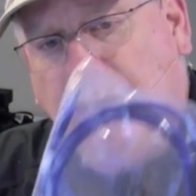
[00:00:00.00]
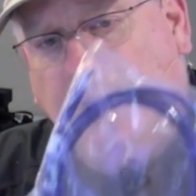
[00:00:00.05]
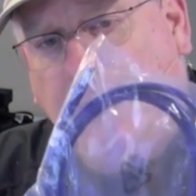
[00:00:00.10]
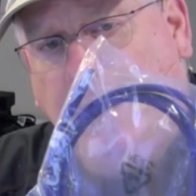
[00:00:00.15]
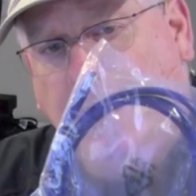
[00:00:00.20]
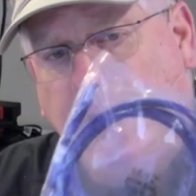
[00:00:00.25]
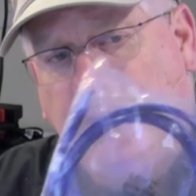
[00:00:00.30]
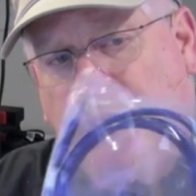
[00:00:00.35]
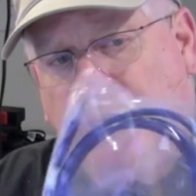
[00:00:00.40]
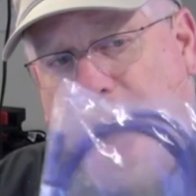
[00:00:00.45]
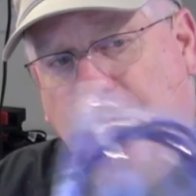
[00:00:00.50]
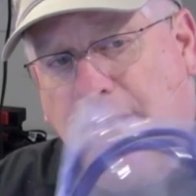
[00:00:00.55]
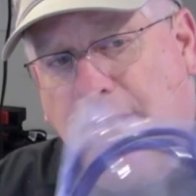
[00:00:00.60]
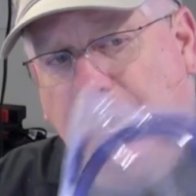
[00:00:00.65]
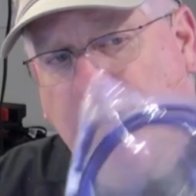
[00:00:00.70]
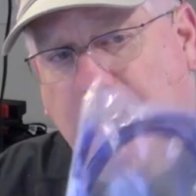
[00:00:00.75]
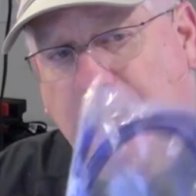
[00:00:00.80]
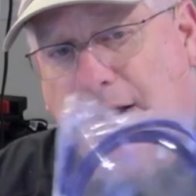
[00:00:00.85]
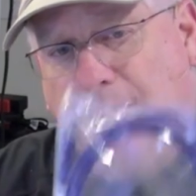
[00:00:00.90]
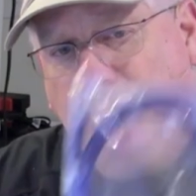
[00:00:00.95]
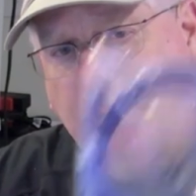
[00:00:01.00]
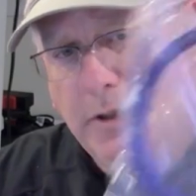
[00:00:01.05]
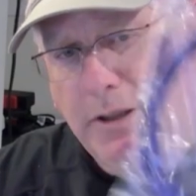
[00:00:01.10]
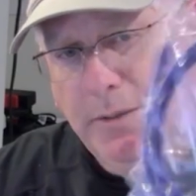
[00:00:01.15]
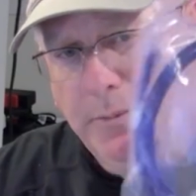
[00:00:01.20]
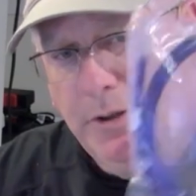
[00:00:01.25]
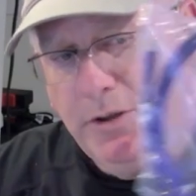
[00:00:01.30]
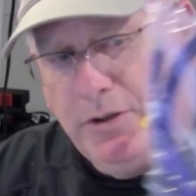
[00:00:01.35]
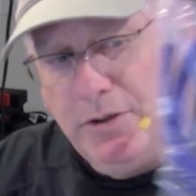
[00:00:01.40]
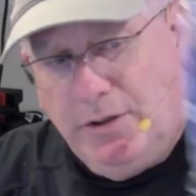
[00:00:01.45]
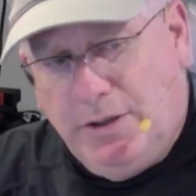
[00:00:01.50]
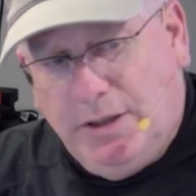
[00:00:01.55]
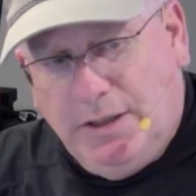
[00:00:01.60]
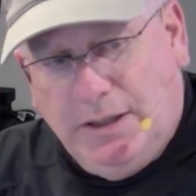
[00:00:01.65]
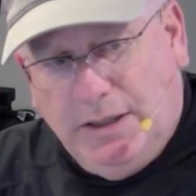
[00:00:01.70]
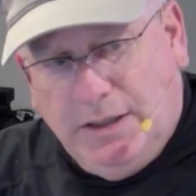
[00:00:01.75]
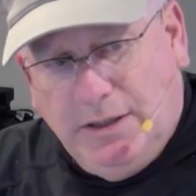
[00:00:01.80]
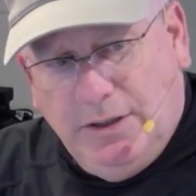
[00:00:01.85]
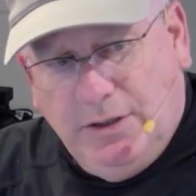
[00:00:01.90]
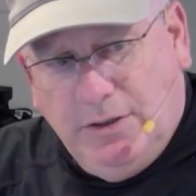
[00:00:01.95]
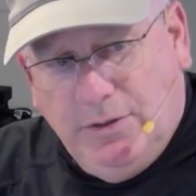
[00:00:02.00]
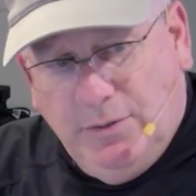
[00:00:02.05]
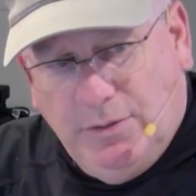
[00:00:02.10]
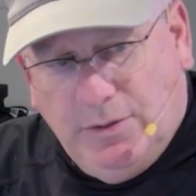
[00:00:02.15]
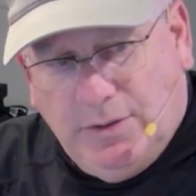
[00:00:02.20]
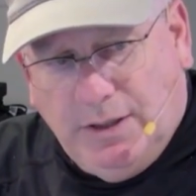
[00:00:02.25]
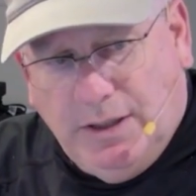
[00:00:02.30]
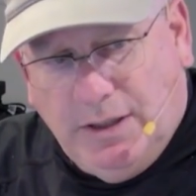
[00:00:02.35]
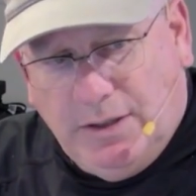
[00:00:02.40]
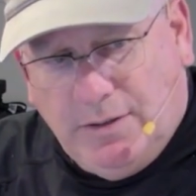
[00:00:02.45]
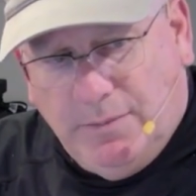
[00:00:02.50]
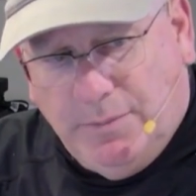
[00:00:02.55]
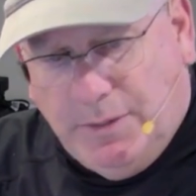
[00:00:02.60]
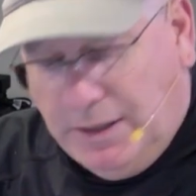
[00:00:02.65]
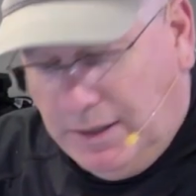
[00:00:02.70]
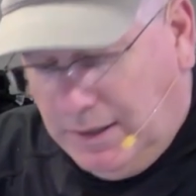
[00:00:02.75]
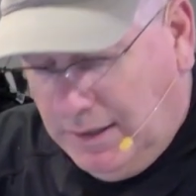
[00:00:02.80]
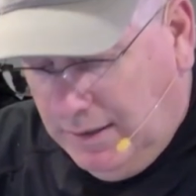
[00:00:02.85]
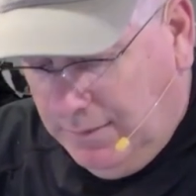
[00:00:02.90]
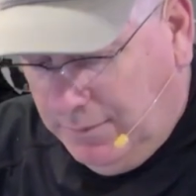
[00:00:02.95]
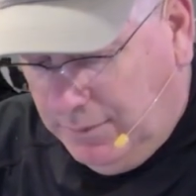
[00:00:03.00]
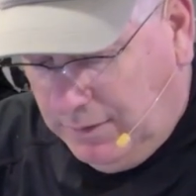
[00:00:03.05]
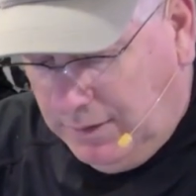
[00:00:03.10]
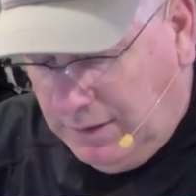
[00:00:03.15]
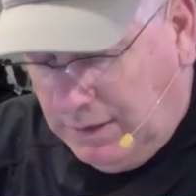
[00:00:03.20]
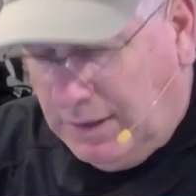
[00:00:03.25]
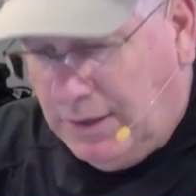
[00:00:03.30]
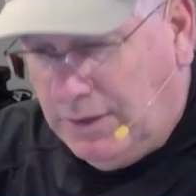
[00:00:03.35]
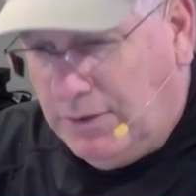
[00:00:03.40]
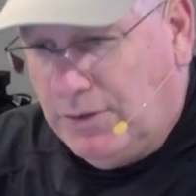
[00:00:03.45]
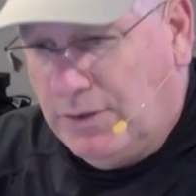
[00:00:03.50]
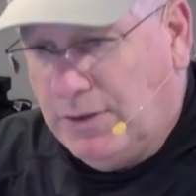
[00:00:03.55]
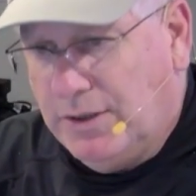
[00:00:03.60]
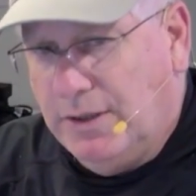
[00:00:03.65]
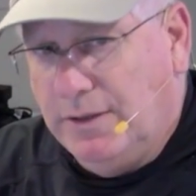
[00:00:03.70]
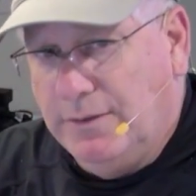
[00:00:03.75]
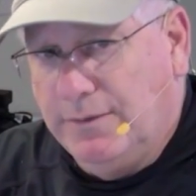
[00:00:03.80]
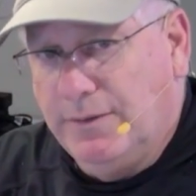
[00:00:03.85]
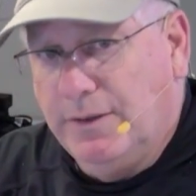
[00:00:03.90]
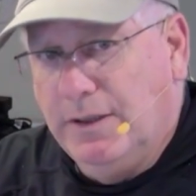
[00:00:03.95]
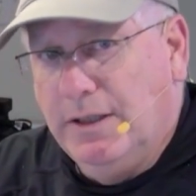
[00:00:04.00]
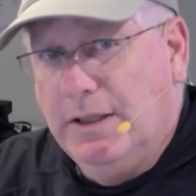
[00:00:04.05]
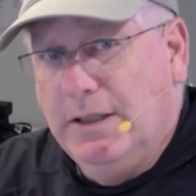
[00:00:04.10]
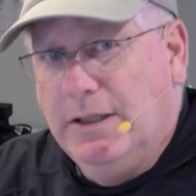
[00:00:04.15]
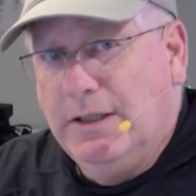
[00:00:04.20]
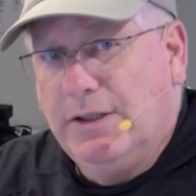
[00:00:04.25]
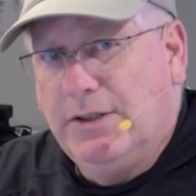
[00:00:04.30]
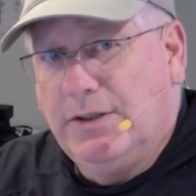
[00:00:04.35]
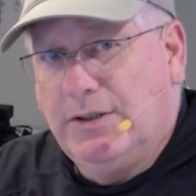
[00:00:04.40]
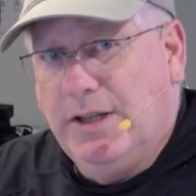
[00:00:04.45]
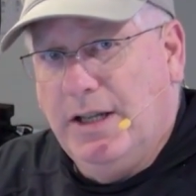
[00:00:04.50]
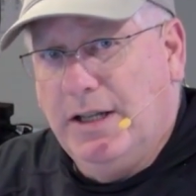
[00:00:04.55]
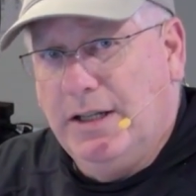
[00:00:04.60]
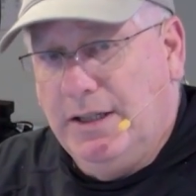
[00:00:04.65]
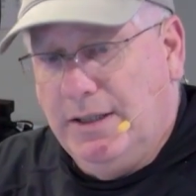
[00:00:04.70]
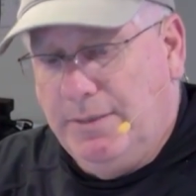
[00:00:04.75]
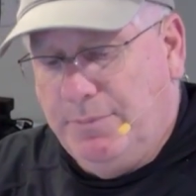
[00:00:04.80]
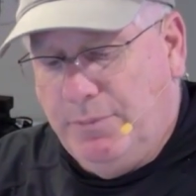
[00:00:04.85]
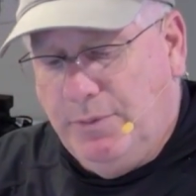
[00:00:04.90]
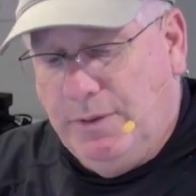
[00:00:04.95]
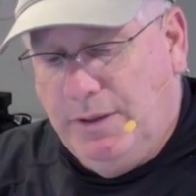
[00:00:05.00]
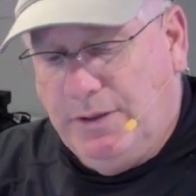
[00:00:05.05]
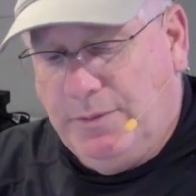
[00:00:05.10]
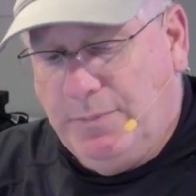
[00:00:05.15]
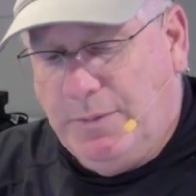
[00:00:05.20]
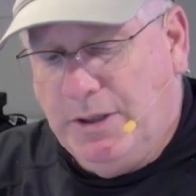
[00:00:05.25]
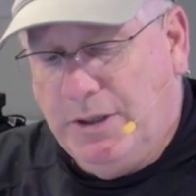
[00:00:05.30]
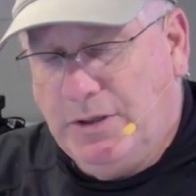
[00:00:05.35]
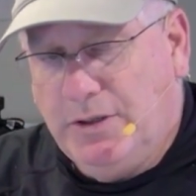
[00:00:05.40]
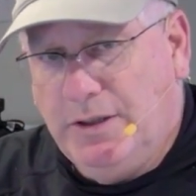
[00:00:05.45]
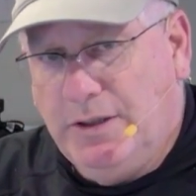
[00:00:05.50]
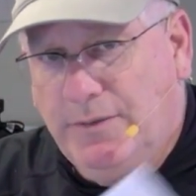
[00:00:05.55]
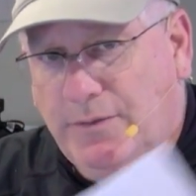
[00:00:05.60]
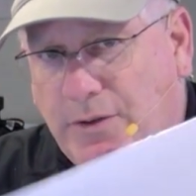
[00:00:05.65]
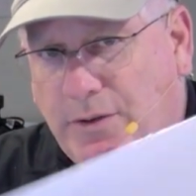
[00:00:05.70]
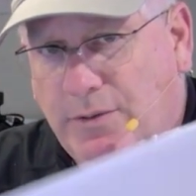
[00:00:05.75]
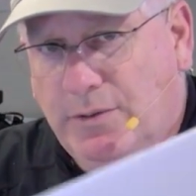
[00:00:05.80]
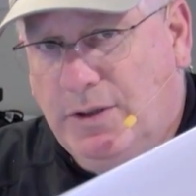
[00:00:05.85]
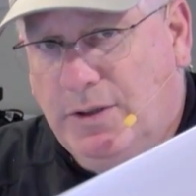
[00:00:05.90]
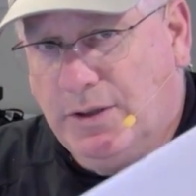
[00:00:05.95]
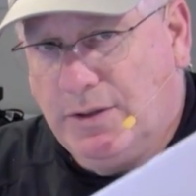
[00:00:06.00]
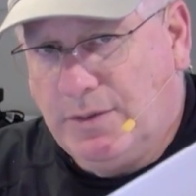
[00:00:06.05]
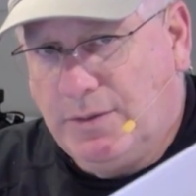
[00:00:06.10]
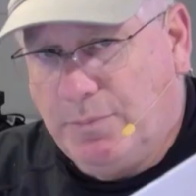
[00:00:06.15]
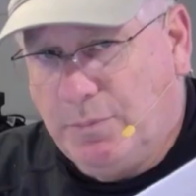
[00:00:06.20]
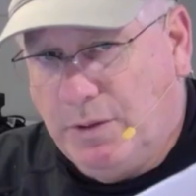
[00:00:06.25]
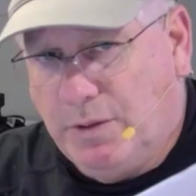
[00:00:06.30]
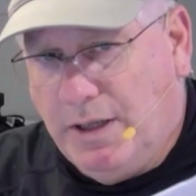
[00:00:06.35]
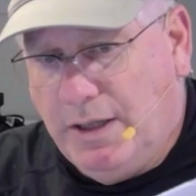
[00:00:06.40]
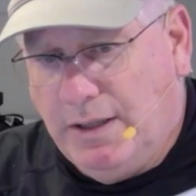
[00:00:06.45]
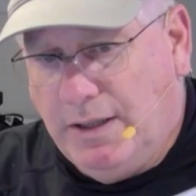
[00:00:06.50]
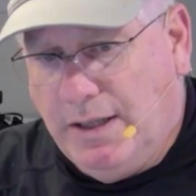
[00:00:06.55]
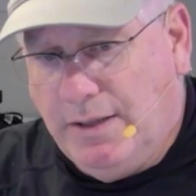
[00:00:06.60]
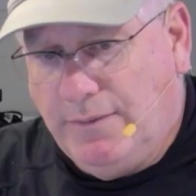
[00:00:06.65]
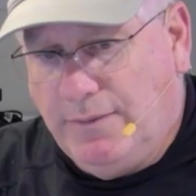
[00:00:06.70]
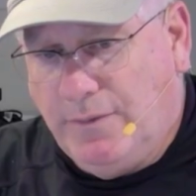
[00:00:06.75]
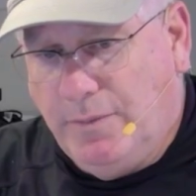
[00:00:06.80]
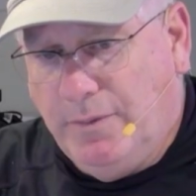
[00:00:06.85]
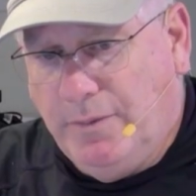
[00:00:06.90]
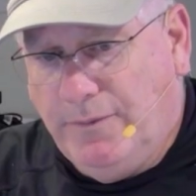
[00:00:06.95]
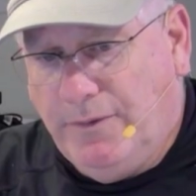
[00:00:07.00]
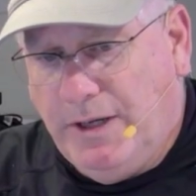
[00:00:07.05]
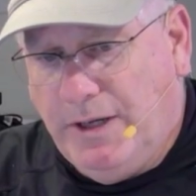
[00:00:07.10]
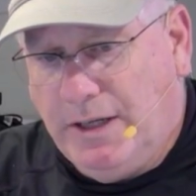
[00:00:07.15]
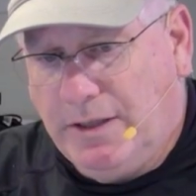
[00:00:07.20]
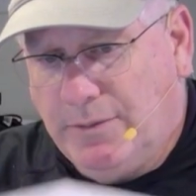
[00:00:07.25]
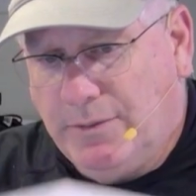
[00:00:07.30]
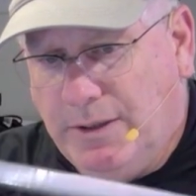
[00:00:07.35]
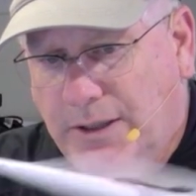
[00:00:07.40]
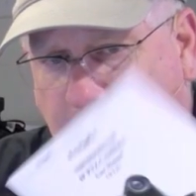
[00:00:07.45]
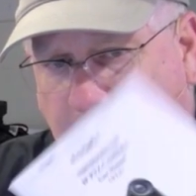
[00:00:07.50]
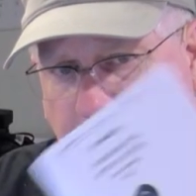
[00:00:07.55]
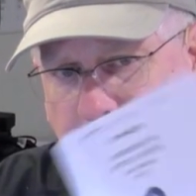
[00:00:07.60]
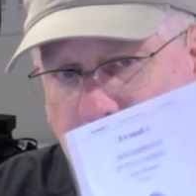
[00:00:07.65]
HDMI cable. I'm going to show you how to use the HDMI cable to get yourself set up, especially if you just brought it out from the factory.